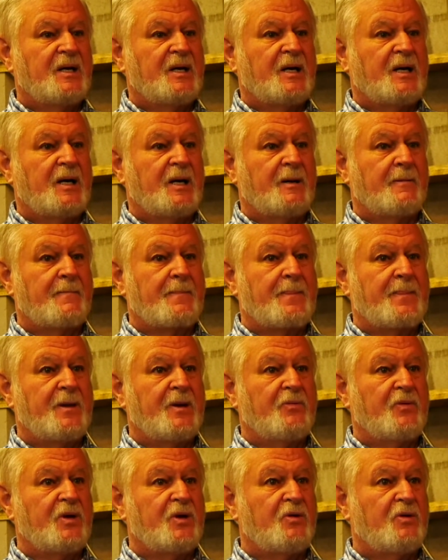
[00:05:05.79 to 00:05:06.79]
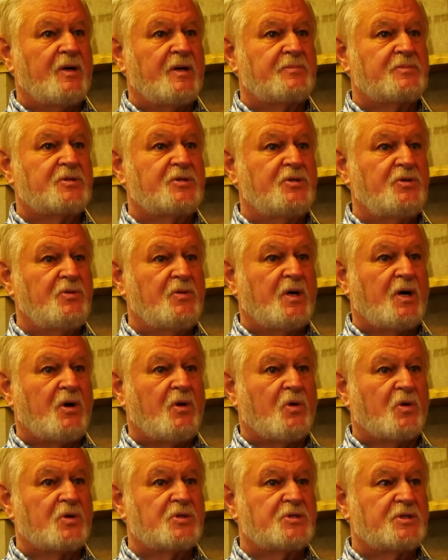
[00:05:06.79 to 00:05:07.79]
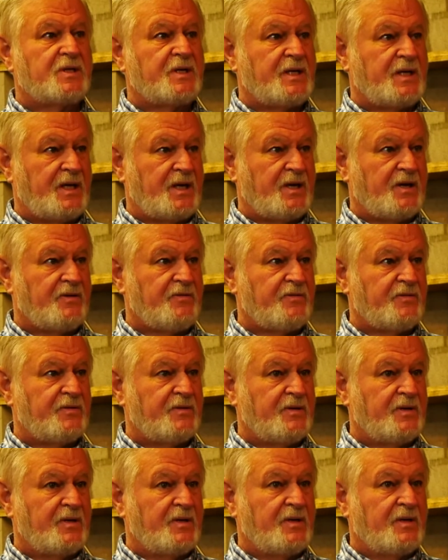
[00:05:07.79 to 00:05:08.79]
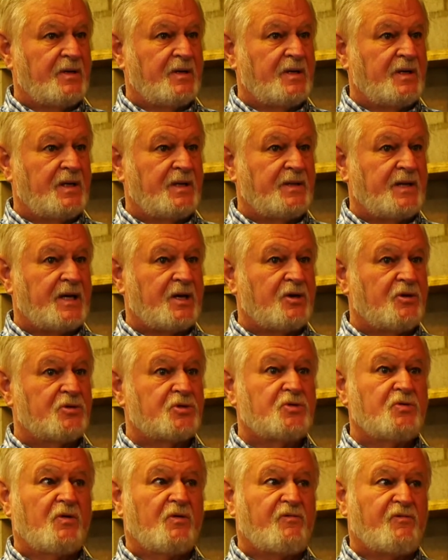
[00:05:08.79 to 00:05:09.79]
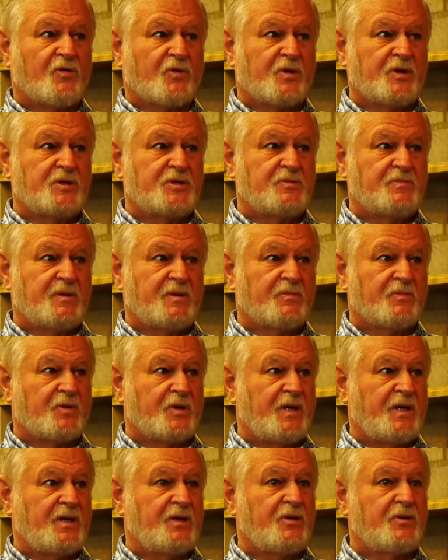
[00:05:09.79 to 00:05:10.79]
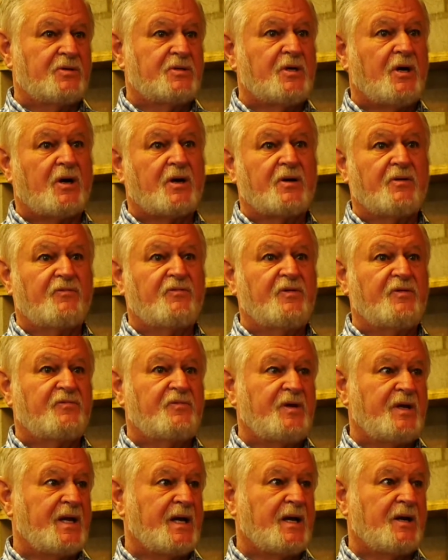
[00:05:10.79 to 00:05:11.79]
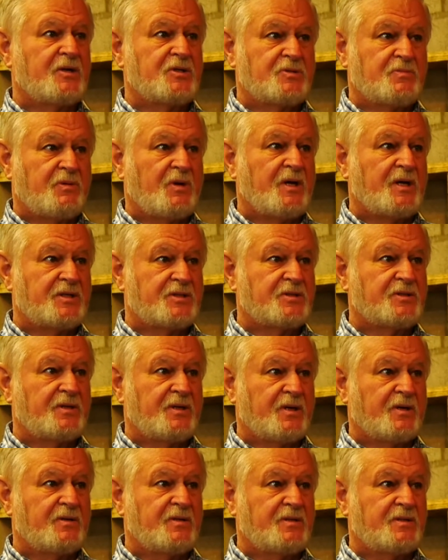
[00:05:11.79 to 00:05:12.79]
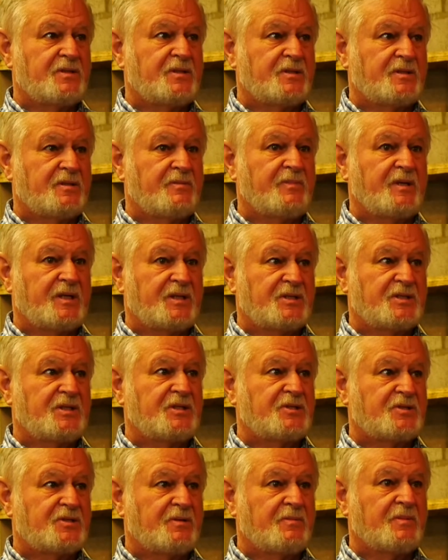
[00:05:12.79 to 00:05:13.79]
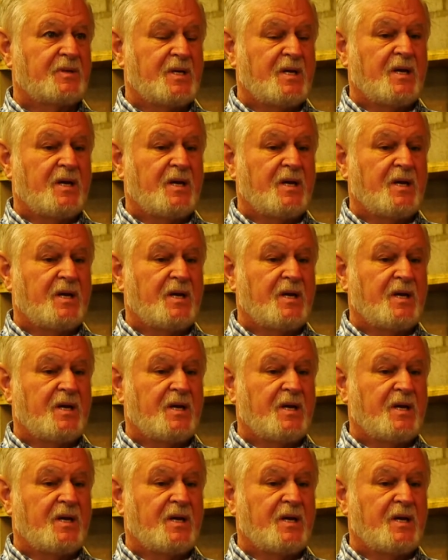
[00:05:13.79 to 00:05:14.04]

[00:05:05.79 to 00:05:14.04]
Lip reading: Then we go up to a horse and a half, and that goes to a 4-inch membrane, and you're talking 50 gallons plus there. It's a big system.